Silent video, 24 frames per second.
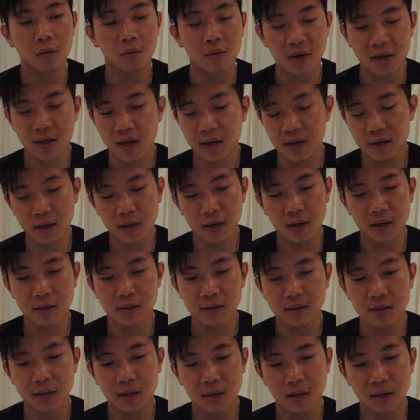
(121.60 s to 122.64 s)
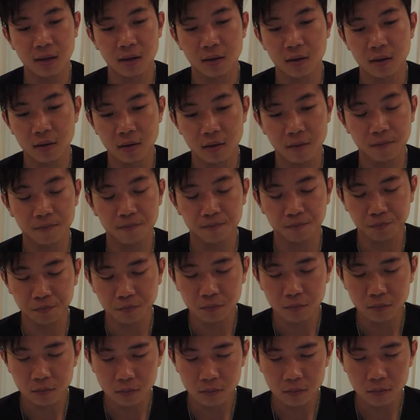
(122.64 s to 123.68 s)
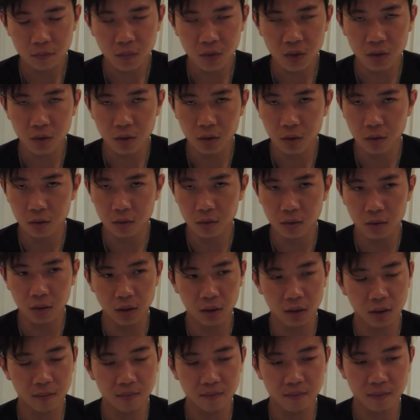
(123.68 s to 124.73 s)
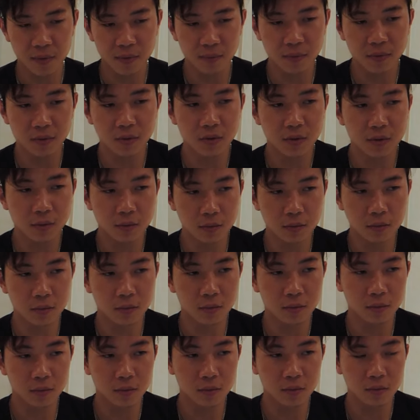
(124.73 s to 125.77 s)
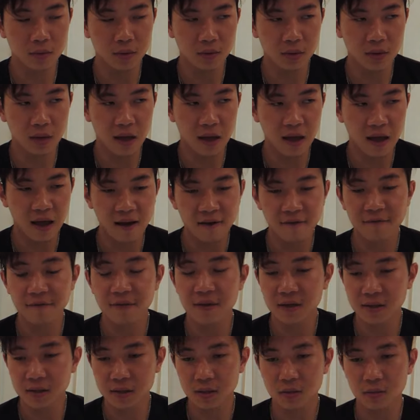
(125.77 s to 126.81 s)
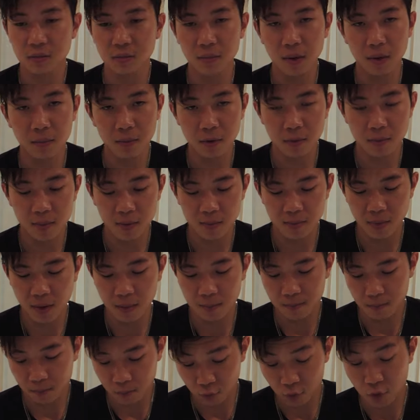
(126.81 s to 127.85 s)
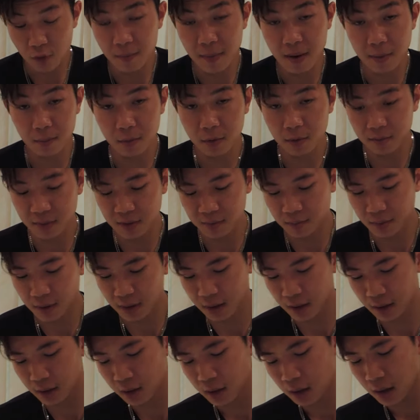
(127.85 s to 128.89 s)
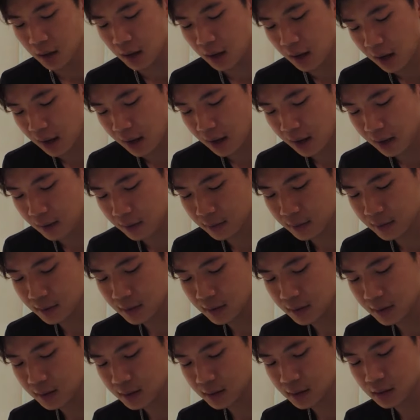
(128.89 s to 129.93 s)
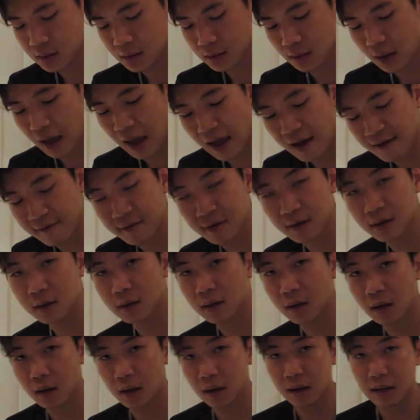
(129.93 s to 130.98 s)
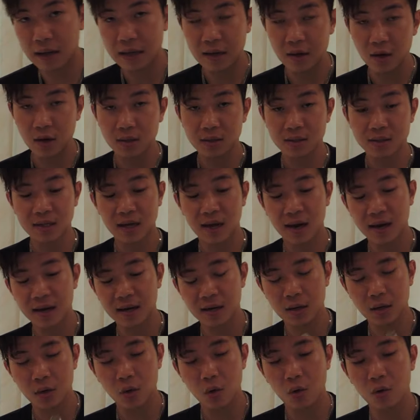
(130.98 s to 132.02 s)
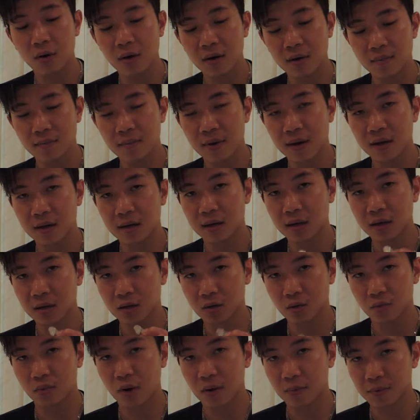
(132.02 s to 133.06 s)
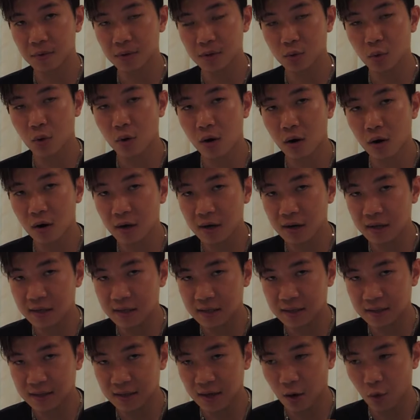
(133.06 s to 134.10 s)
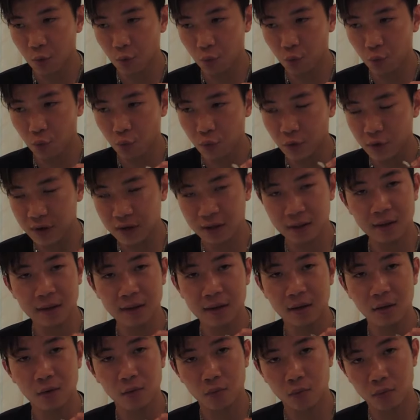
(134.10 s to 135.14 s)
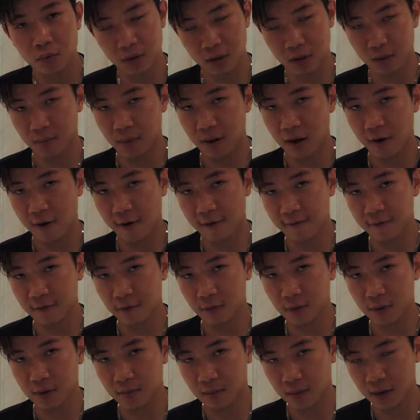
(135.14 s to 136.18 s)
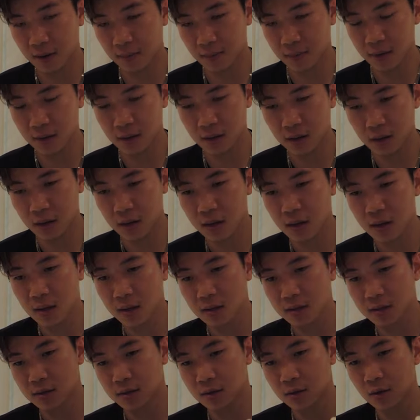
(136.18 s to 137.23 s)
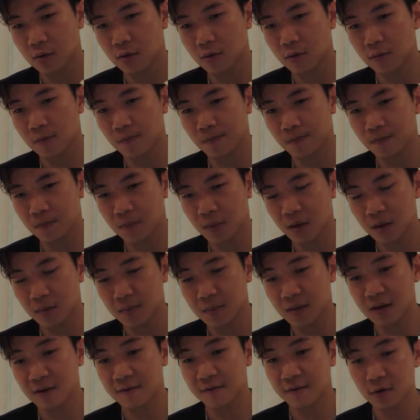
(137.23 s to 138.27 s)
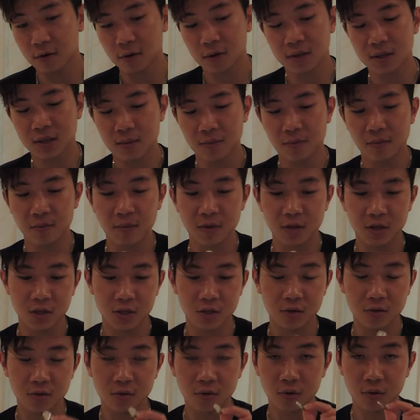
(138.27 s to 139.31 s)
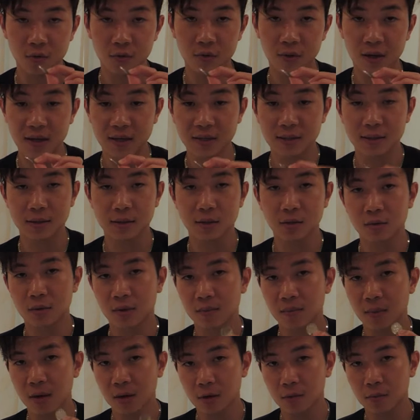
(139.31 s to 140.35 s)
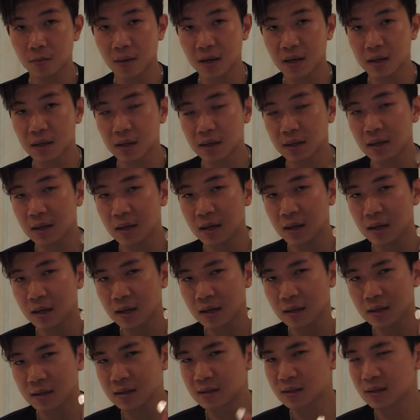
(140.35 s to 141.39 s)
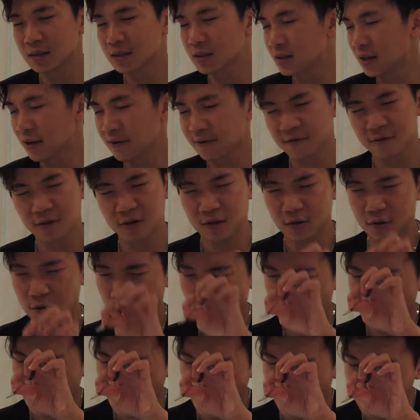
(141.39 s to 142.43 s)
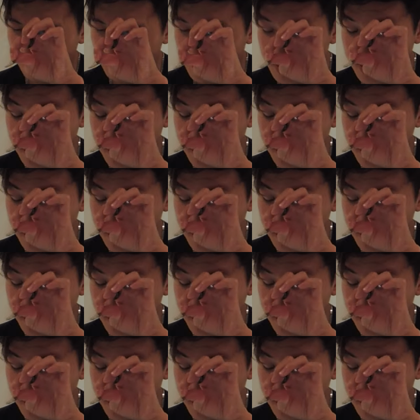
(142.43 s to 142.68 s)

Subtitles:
recognized and, you know, people to have things to remember me by. And this, having a signed coin bend in your repertoire, is really, really powerful in my opinion. So I mean, if you're the type of magician who likes doing metal bending, this is definitely, you gotta have